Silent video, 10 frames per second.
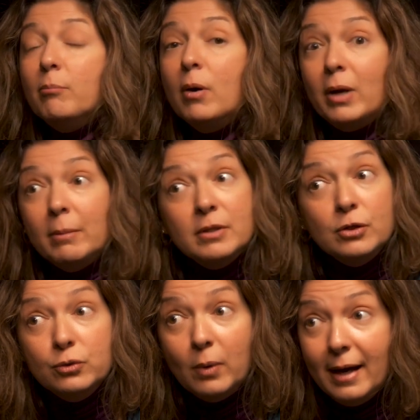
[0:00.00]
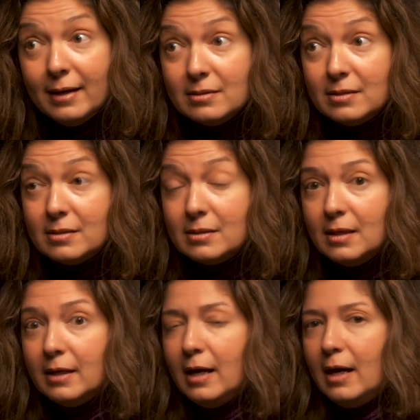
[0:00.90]
But when I'm in the US,
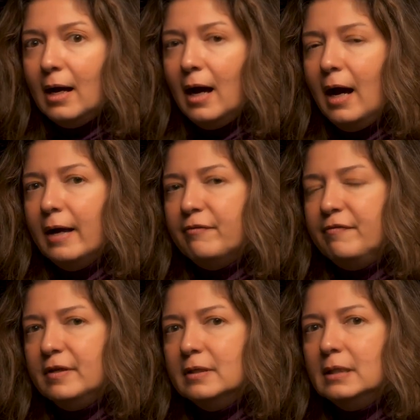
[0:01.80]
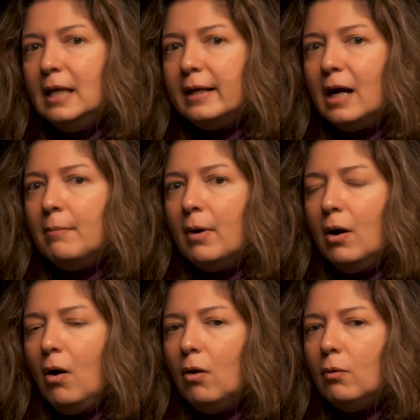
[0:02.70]
I feel like I'm
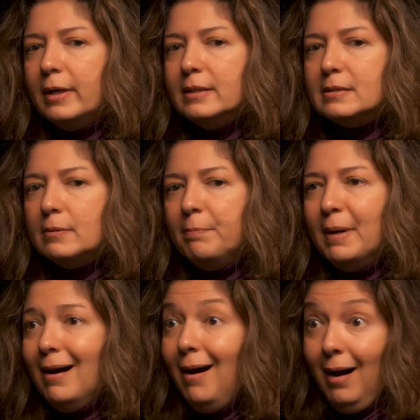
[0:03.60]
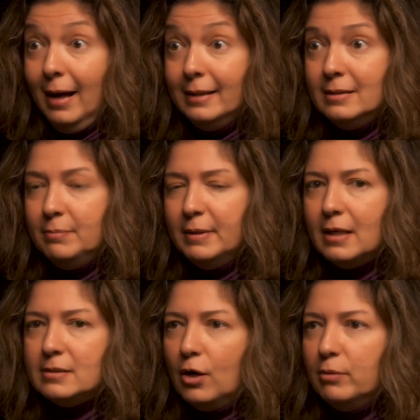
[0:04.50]
always behind
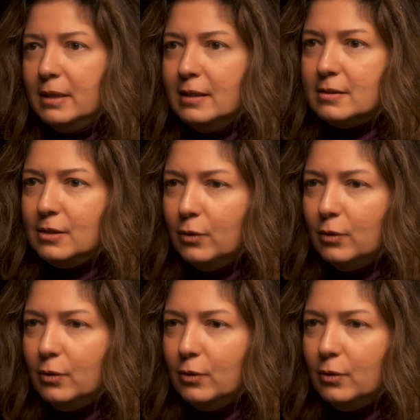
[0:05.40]
because Armenia's,